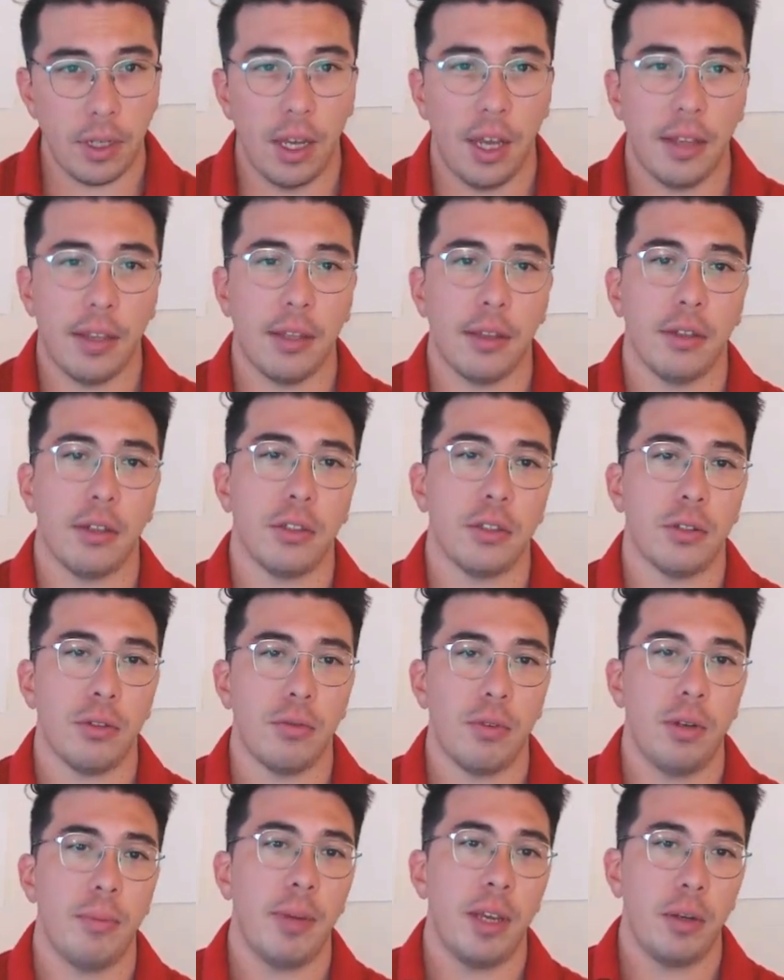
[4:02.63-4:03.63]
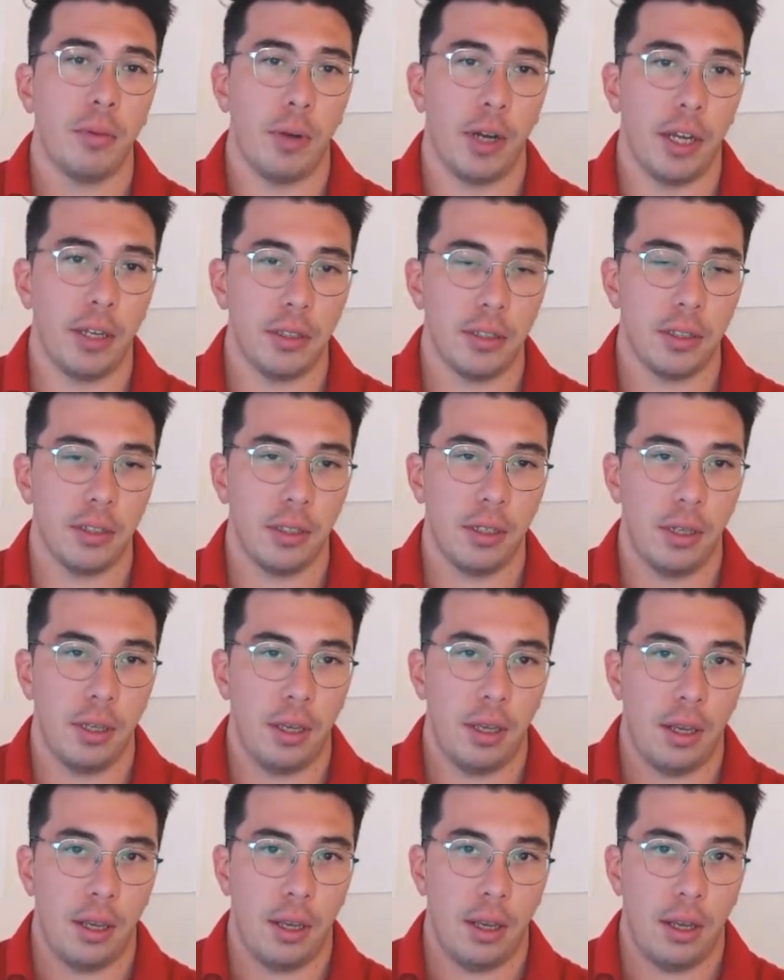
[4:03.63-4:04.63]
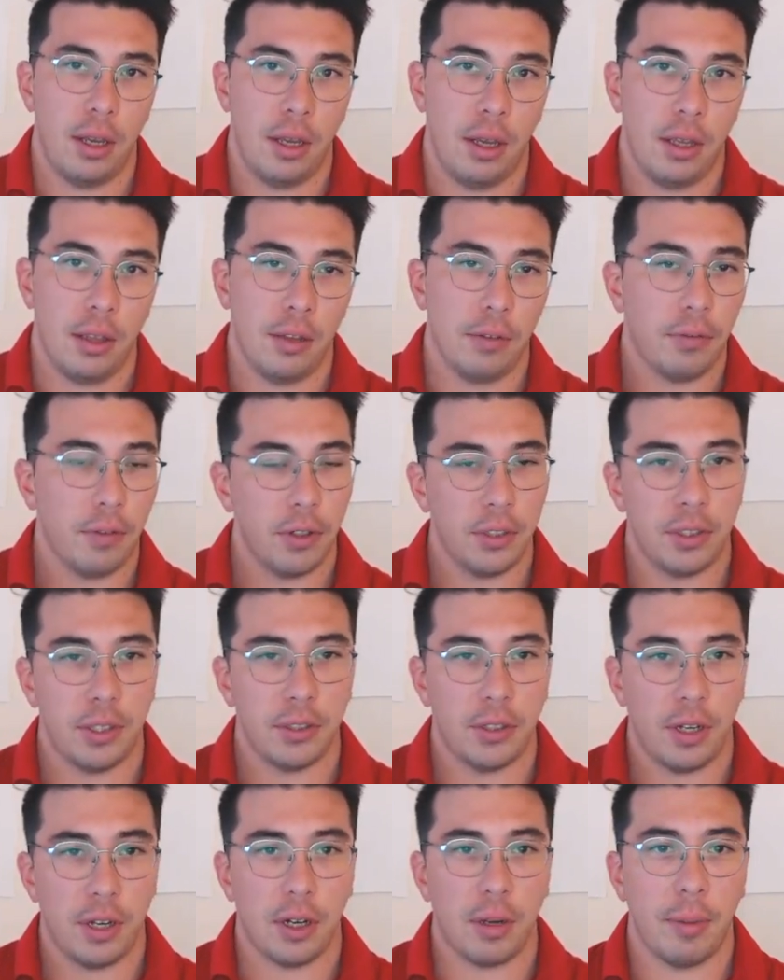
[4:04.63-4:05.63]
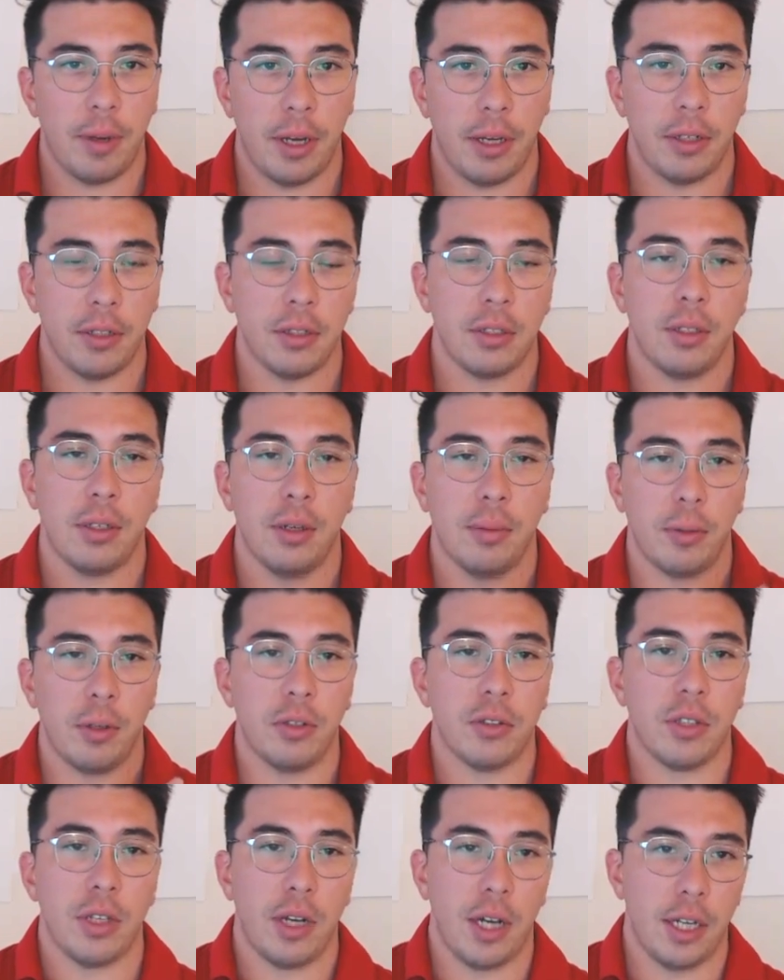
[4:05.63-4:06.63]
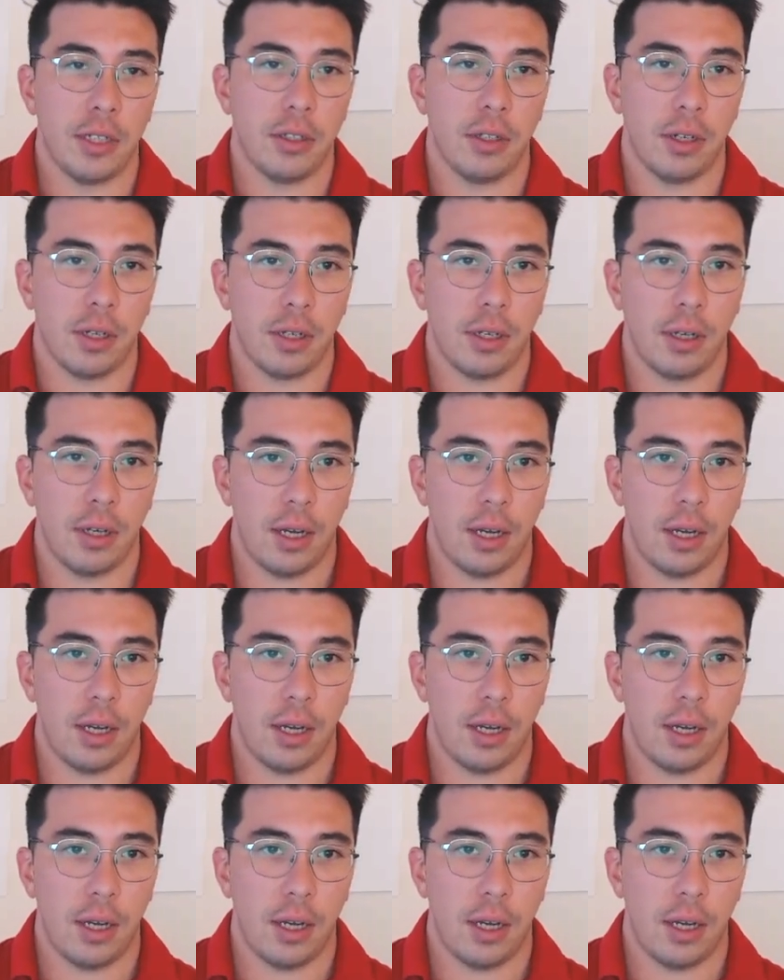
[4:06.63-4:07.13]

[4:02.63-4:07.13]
I think there's three main ways. The first I'll talk about is the approach that I took.